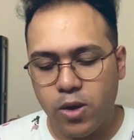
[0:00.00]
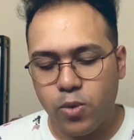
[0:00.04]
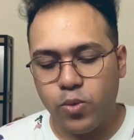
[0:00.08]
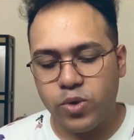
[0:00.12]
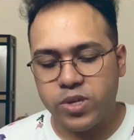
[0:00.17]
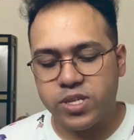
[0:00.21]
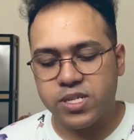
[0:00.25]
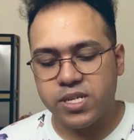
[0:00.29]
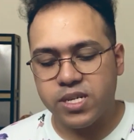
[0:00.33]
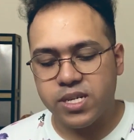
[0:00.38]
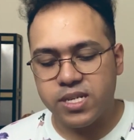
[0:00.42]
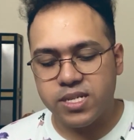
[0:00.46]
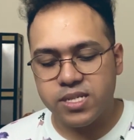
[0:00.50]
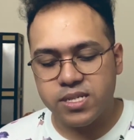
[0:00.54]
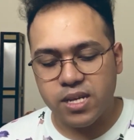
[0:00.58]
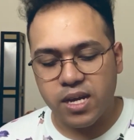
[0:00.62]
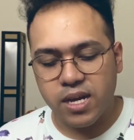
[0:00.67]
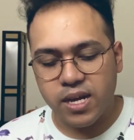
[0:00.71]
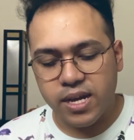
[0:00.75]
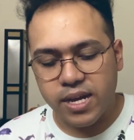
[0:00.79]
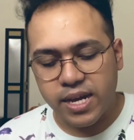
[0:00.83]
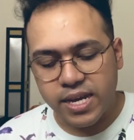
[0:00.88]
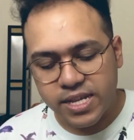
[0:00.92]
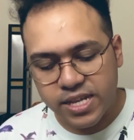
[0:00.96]
which is
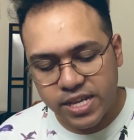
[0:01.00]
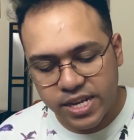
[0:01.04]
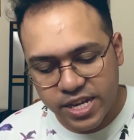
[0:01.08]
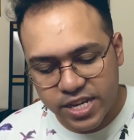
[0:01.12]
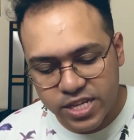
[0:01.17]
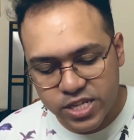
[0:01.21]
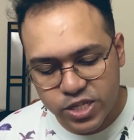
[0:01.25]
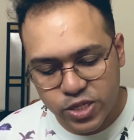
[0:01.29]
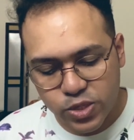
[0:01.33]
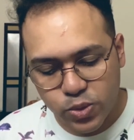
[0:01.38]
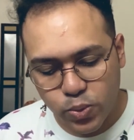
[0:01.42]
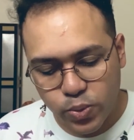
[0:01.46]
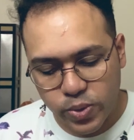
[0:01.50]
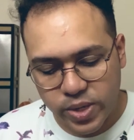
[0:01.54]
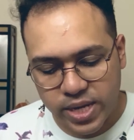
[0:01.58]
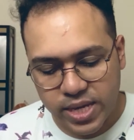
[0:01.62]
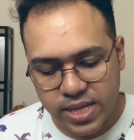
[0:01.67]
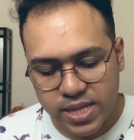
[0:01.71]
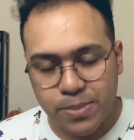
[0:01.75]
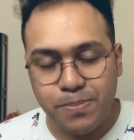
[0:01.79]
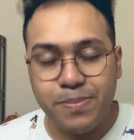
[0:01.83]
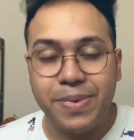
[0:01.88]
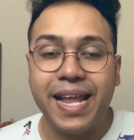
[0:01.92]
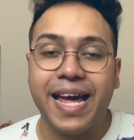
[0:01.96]
enriched
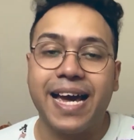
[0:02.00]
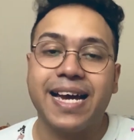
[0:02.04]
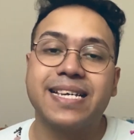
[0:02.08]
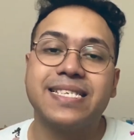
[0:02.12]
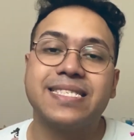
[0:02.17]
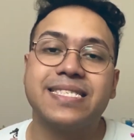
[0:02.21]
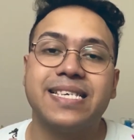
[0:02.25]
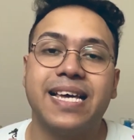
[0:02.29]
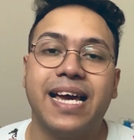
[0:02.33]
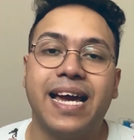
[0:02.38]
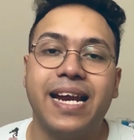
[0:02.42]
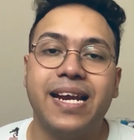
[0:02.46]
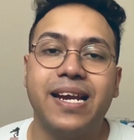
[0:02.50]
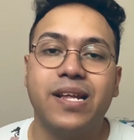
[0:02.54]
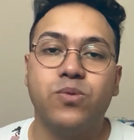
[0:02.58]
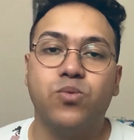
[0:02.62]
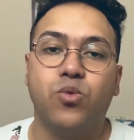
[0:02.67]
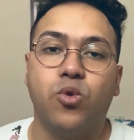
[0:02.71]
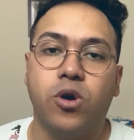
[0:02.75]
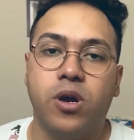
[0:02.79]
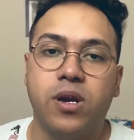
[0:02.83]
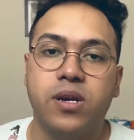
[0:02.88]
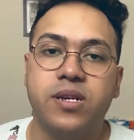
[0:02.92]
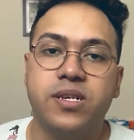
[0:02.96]
with black sand and
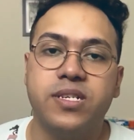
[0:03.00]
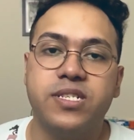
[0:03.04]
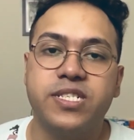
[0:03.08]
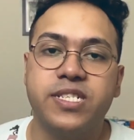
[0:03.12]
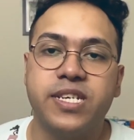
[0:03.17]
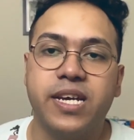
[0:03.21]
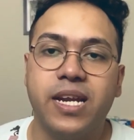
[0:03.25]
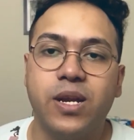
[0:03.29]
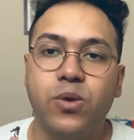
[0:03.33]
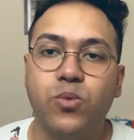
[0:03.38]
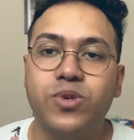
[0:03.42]
walnut shell,